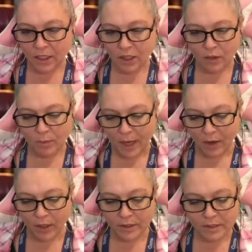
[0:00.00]
You know, the
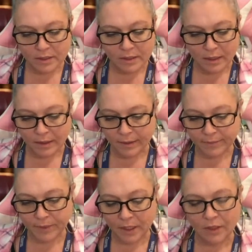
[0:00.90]
parents,
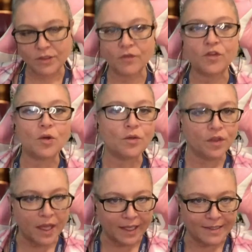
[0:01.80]
there's a few
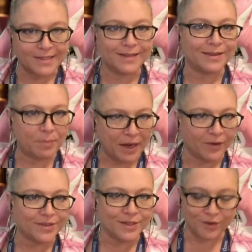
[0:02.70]
things in the
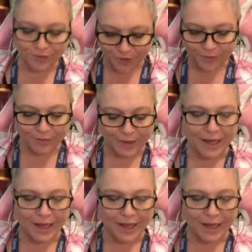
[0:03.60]
parents interview